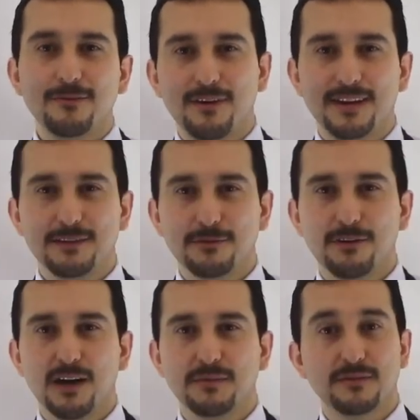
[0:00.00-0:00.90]
writing
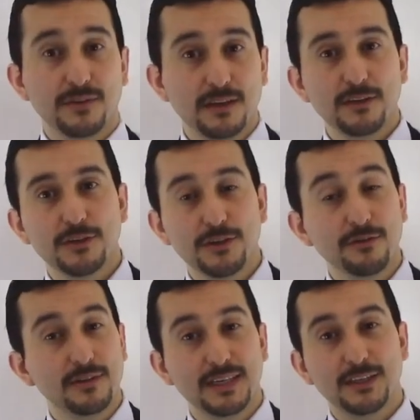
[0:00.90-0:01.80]
requirements for English
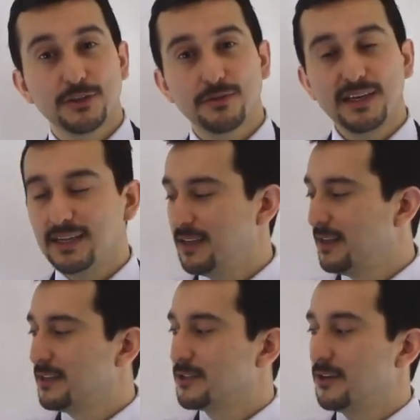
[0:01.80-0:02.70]
2 and English 3.
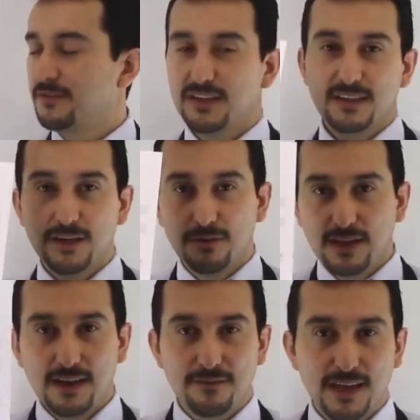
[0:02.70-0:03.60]
So if you don't
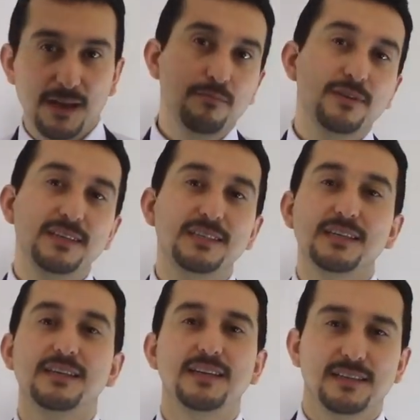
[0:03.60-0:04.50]
have that, please
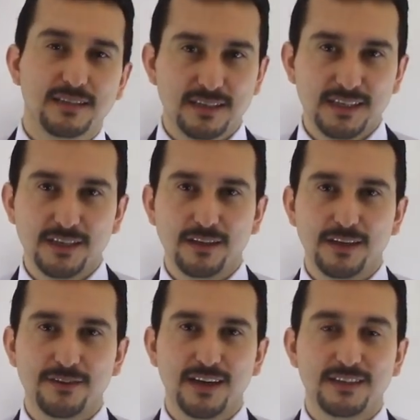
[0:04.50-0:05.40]
get connected to ELA
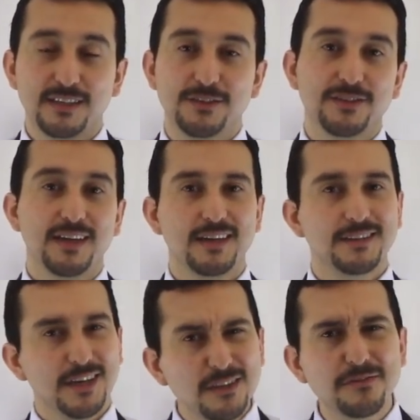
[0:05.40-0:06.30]
OK Teachers and
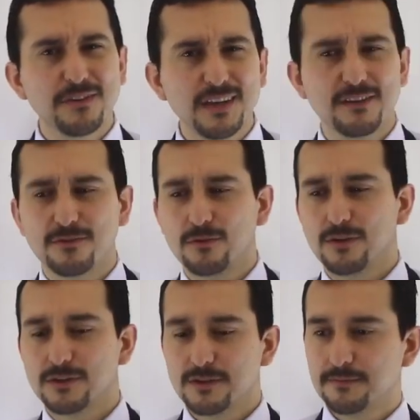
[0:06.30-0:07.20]
tell a friend, of
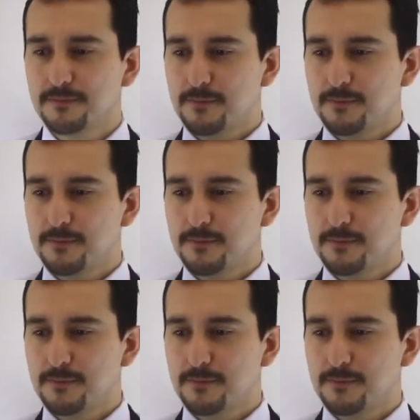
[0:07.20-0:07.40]
course.